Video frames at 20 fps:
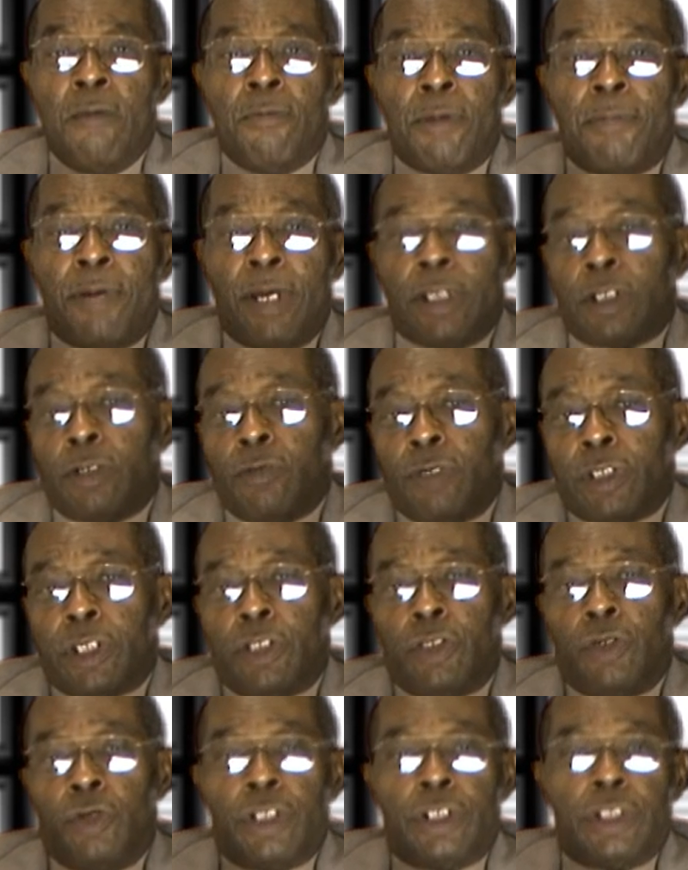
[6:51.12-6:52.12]
But basically what
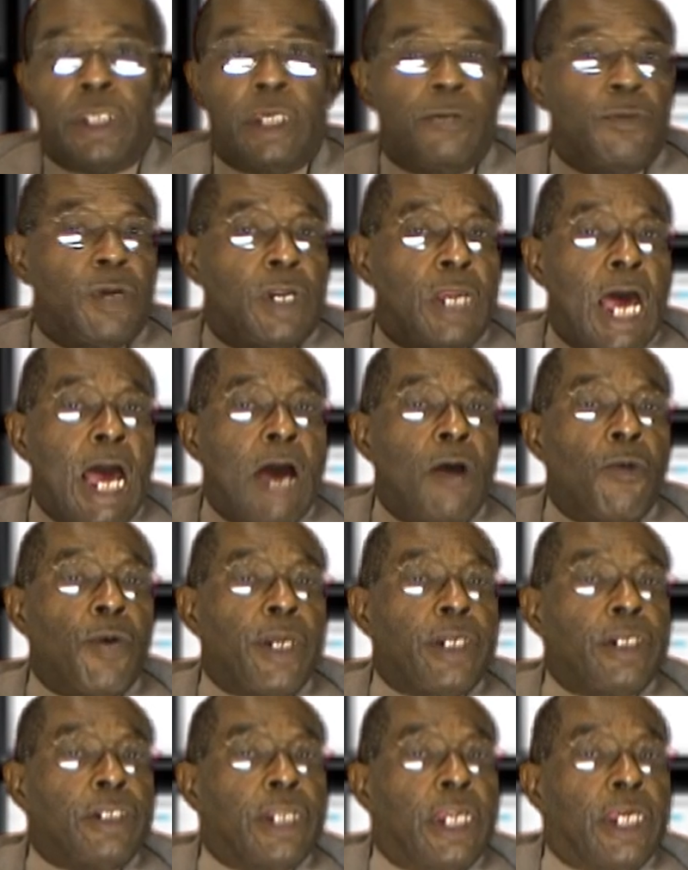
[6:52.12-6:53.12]
they're doing is saying, well, I'll
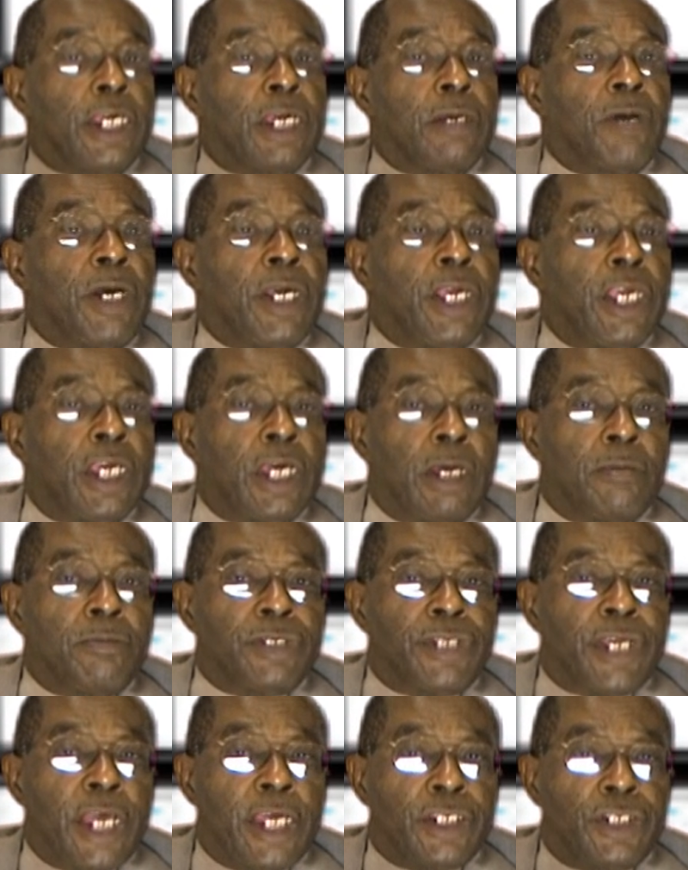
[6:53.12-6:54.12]
wait until I get my income
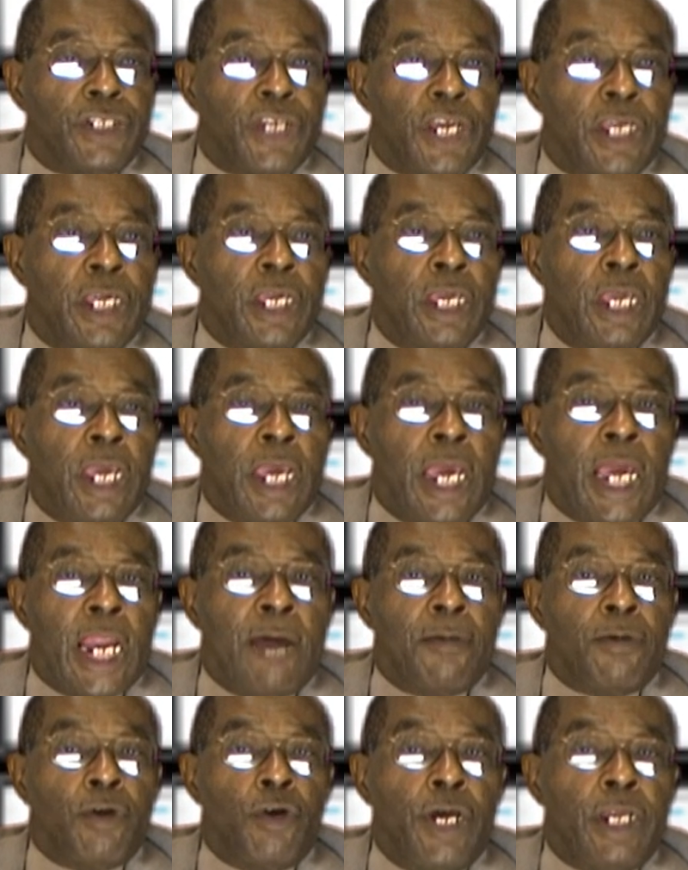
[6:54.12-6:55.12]
tax check and
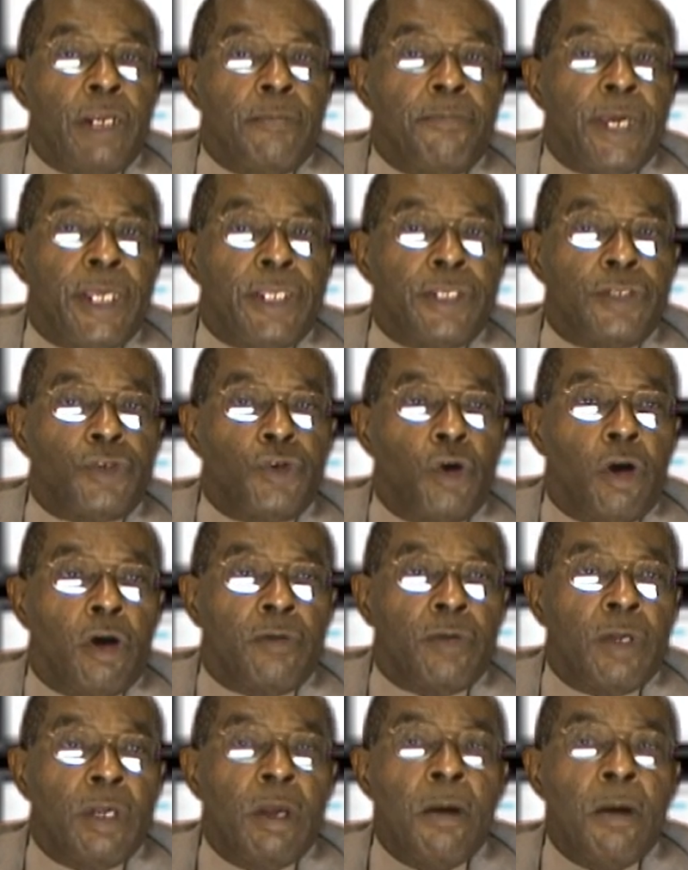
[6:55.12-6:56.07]
I'll go ahead and pay this off.